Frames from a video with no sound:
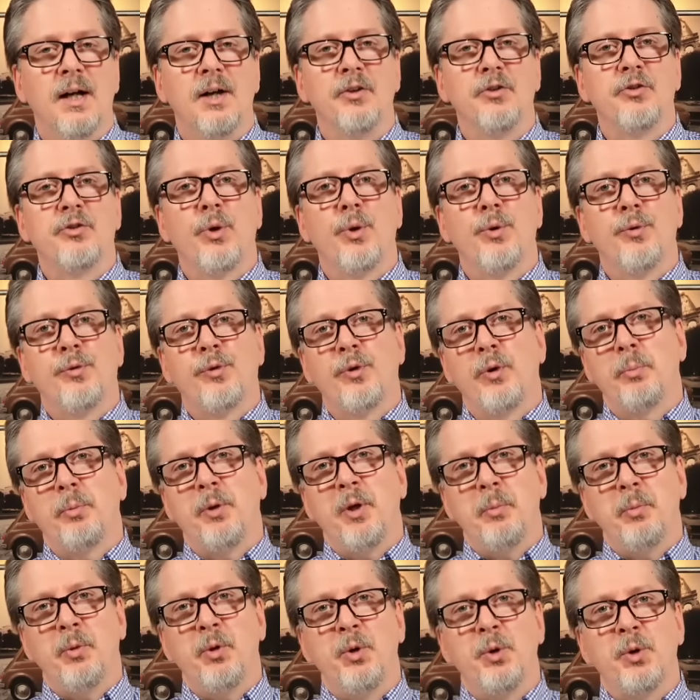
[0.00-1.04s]
So for
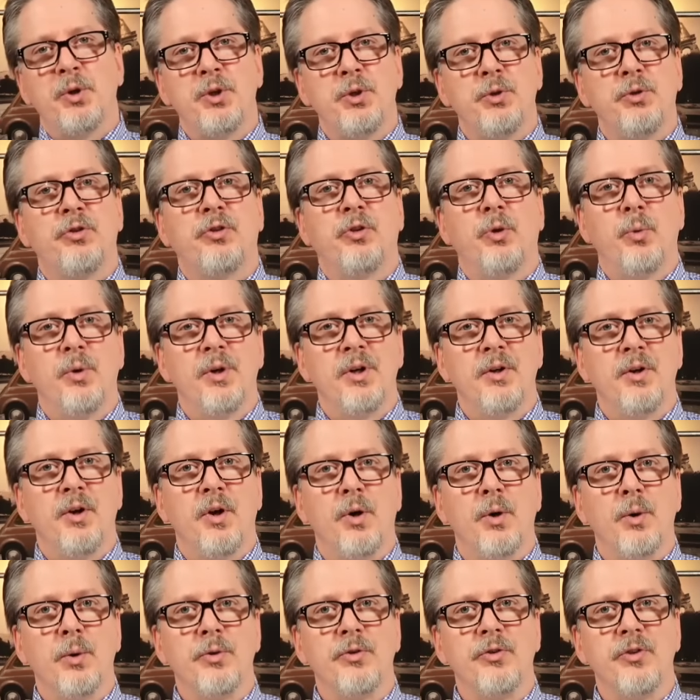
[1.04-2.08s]
people who are used to
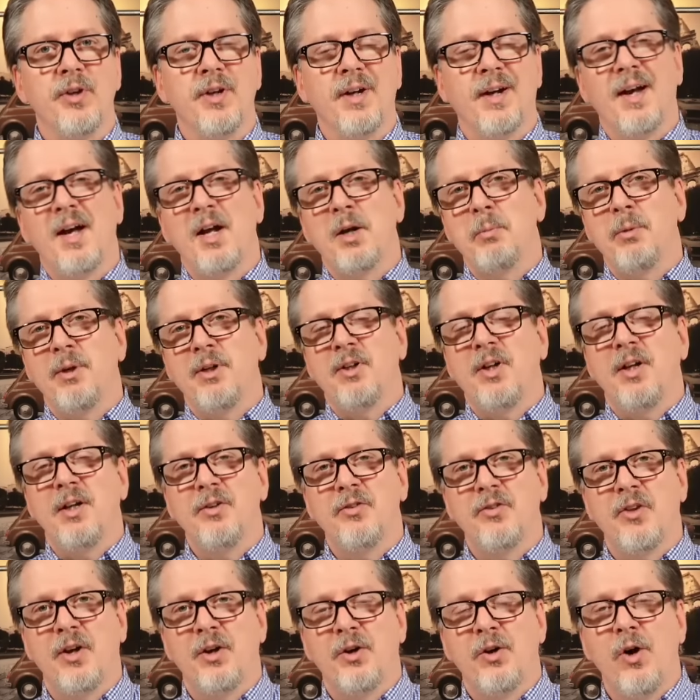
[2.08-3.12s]
Windows, it kind of
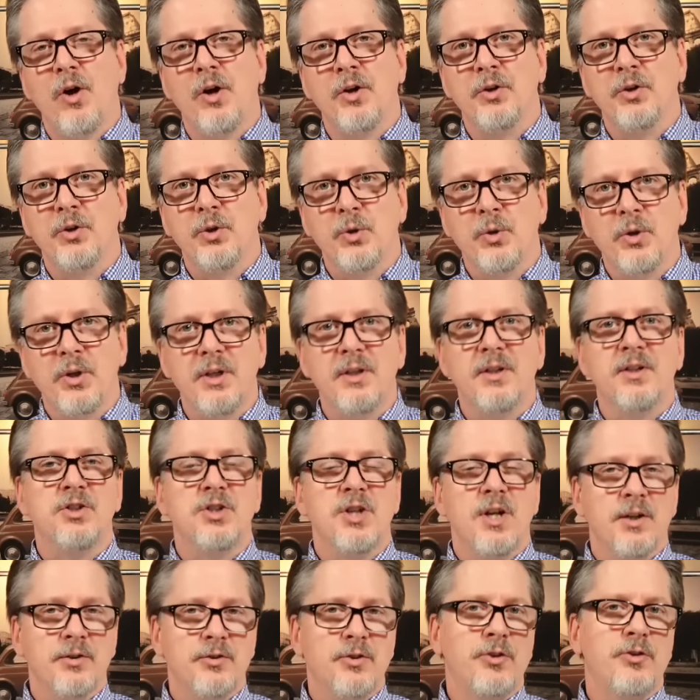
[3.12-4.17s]
maintains that continuity. The
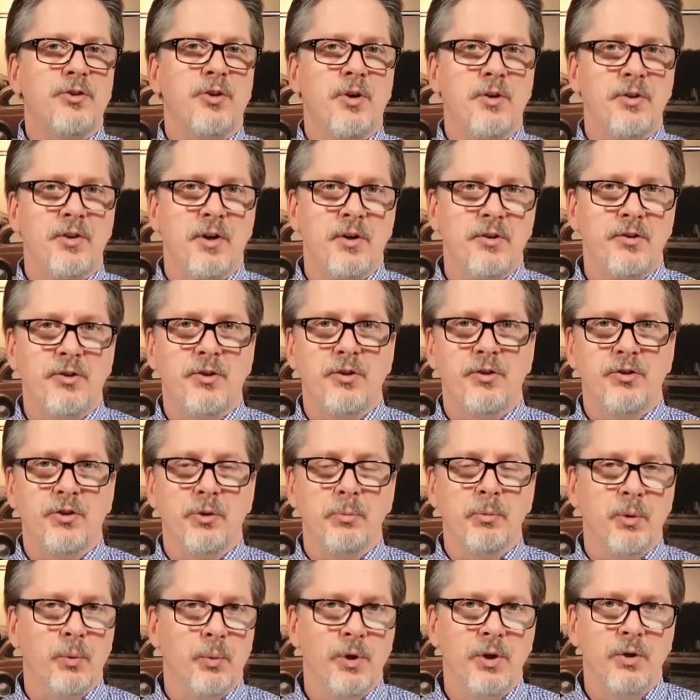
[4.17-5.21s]
chances are their
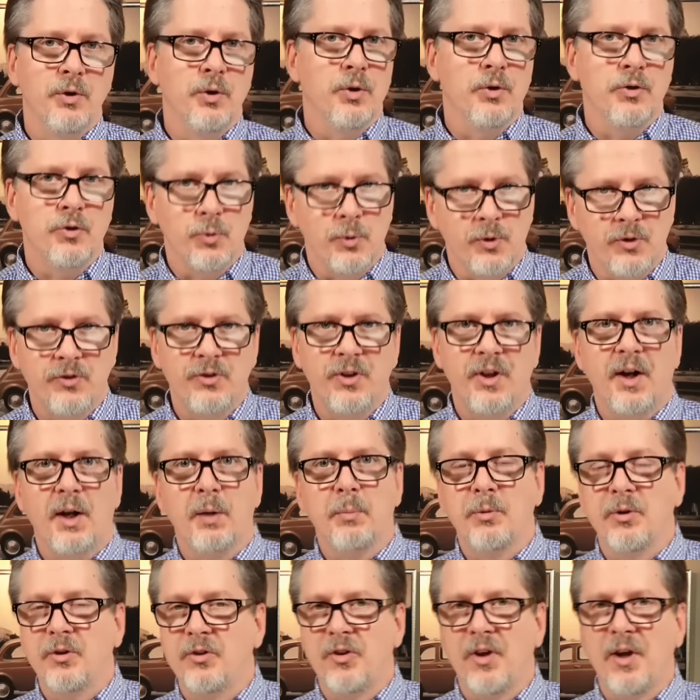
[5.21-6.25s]
system in Windows was set
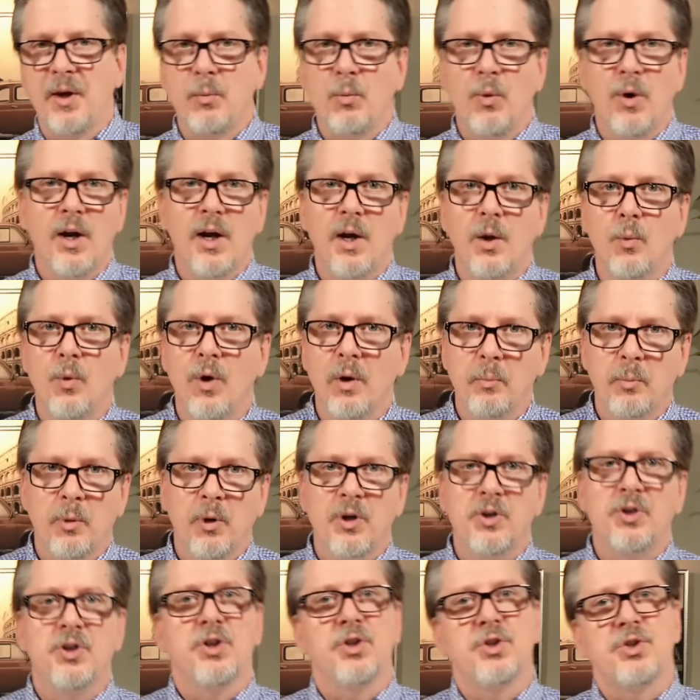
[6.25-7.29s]
up the same way, one
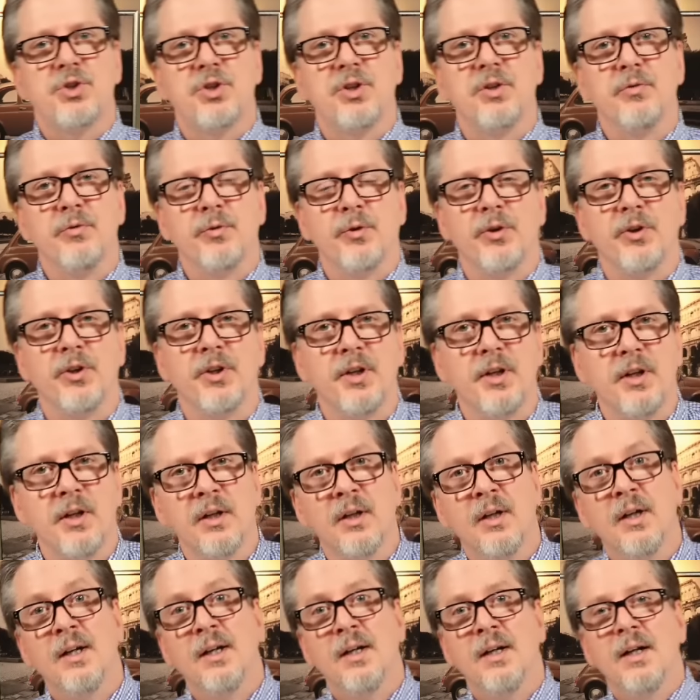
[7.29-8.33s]
partition for the
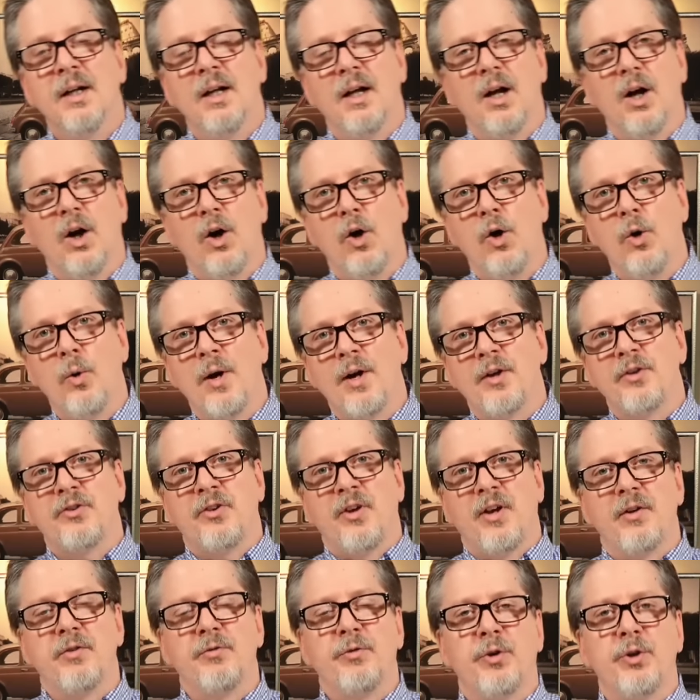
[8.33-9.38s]
OS
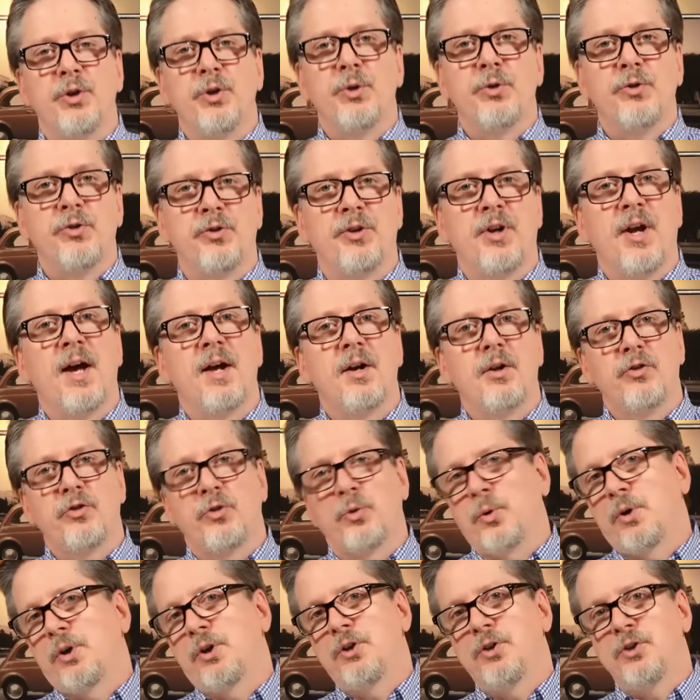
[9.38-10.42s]
and for user data.
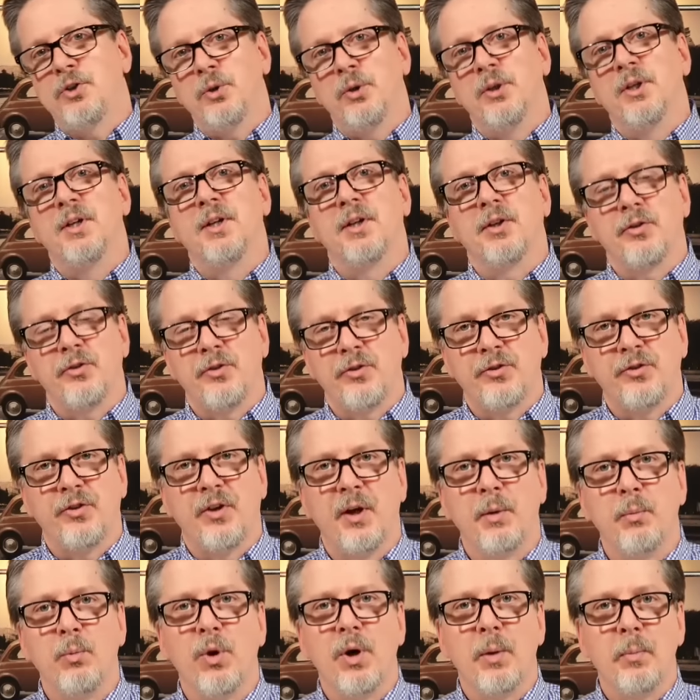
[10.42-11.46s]
So we're going to do Linux the
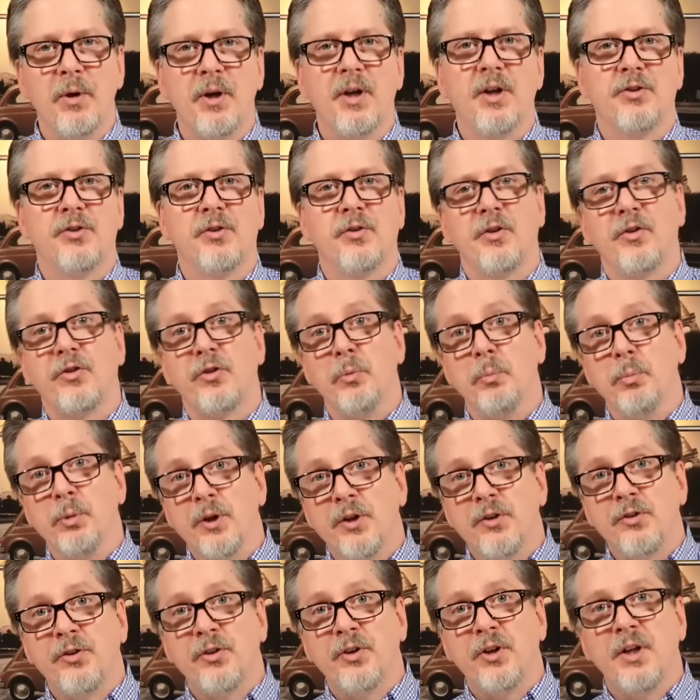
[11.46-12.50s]
same way because of the
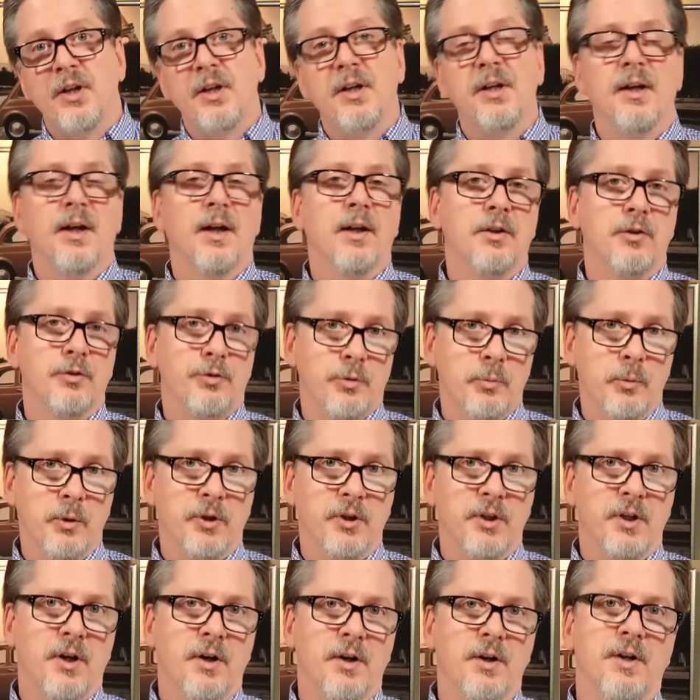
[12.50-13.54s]
simplicity and the
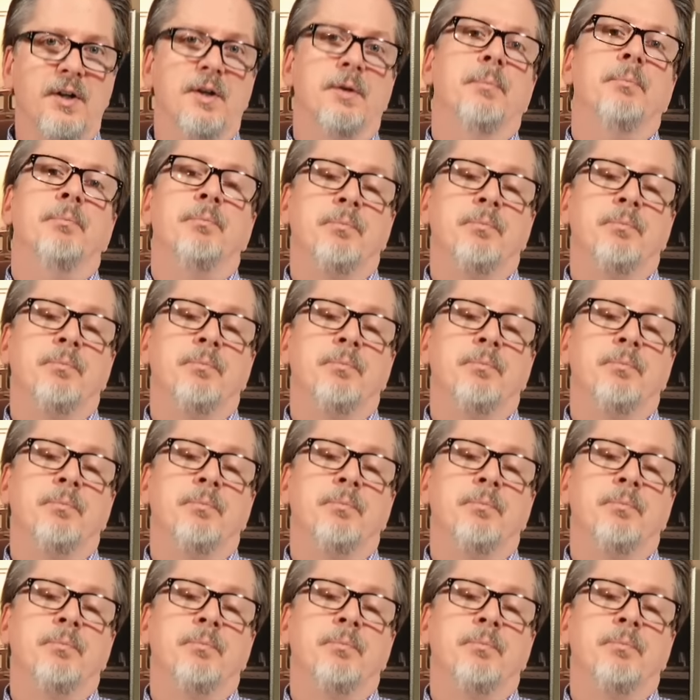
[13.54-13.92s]
familiarity.